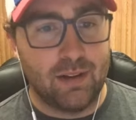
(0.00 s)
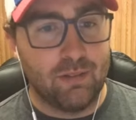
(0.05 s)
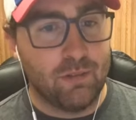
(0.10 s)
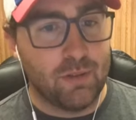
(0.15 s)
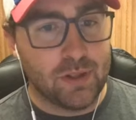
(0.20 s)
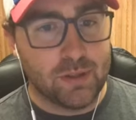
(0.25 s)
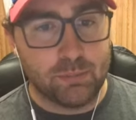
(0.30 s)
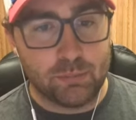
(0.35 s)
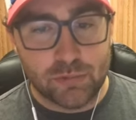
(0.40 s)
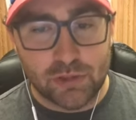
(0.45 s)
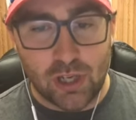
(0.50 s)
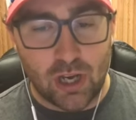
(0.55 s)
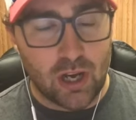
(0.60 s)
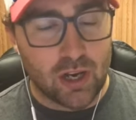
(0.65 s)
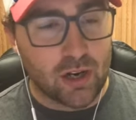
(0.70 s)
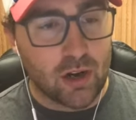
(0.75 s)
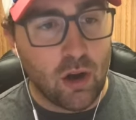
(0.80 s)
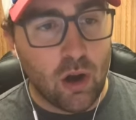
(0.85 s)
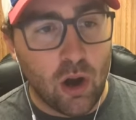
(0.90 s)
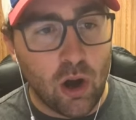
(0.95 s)
and we
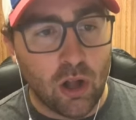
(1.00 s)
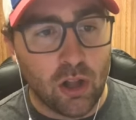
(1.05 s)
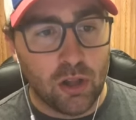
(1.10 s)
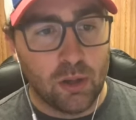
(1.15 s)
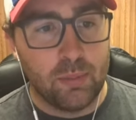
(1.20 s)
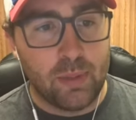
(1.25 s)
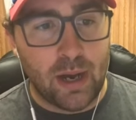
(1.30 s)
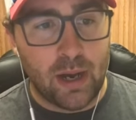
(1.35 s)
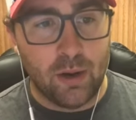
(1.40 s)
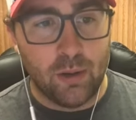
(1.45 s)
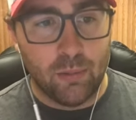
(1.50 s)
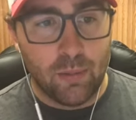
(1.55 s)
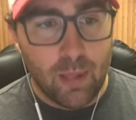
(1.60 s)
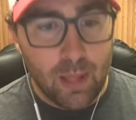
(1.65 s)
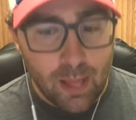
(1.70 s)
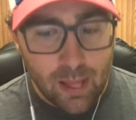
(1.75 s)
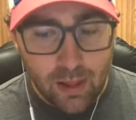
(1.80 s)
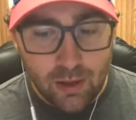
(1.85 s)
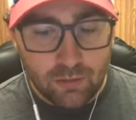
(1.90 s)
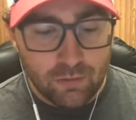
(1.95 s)
talk all about
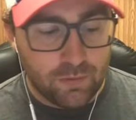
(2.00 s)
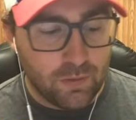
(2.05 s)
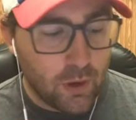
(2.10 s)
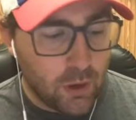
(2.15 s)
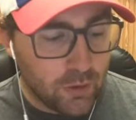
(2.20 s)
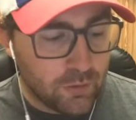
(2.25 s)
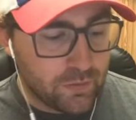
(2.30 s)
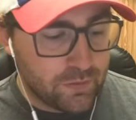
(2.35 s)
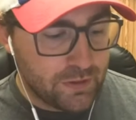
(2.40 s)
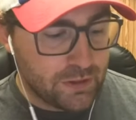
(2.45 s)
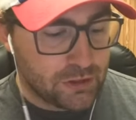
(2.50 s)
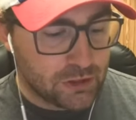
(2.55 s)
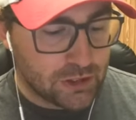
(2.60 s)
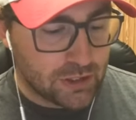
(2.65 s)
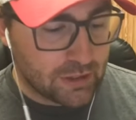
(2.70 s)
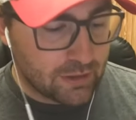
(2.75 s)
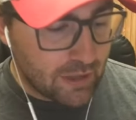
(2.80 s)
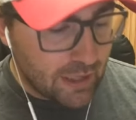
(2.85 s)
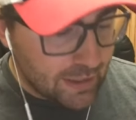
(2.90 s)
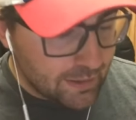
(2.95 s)
fall
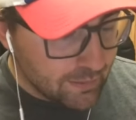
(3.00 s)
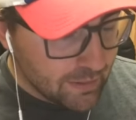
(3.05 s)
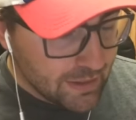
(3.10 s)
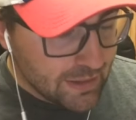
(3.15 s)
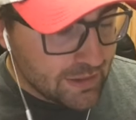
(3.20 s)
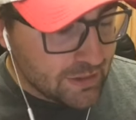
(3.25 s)
fishing, right?